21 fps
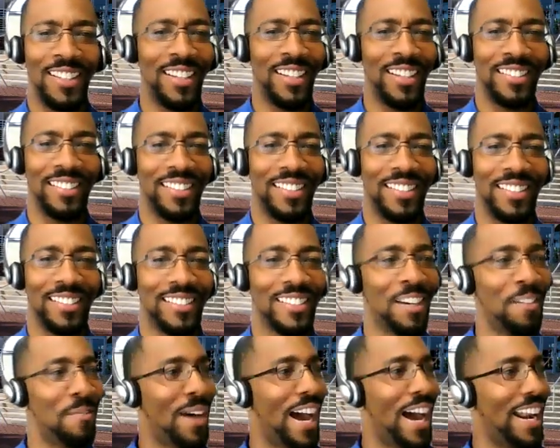This
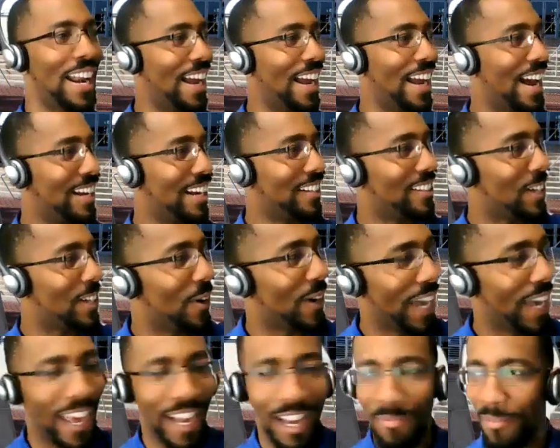somebody got a
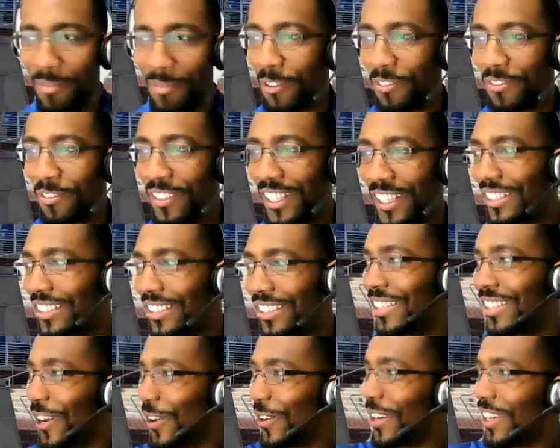joke. Eddie Murphy is
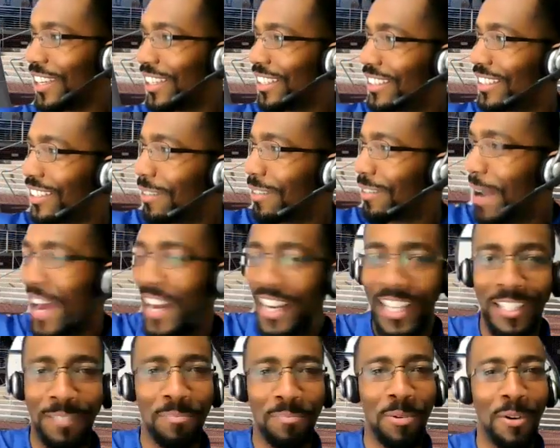joking.
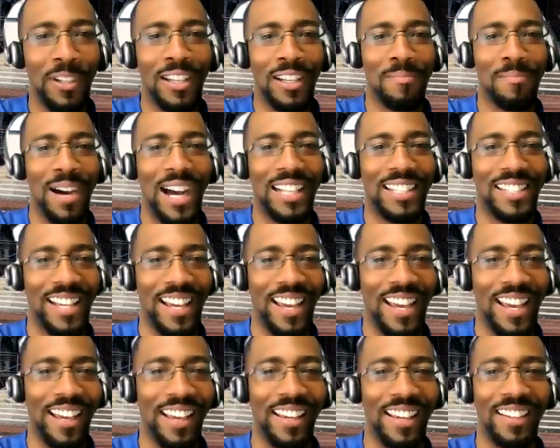Somebody is pulling my
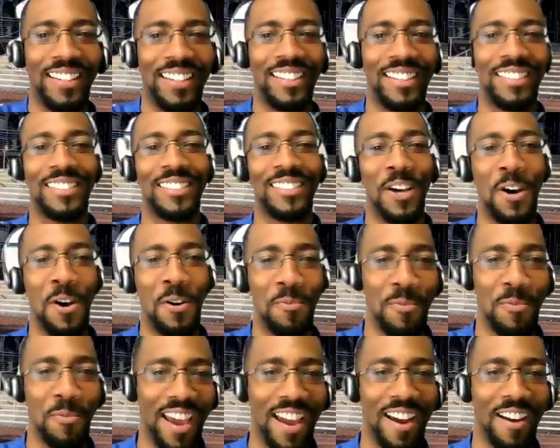chain
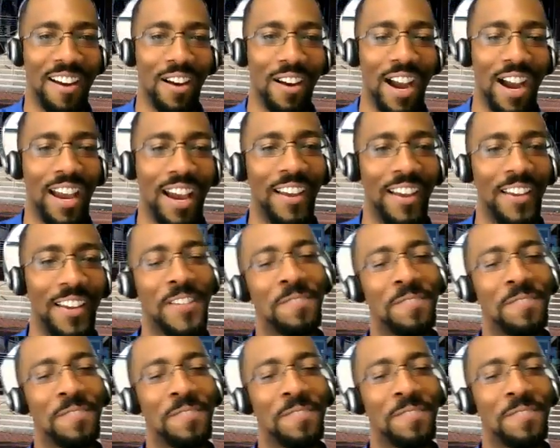somewhere, right?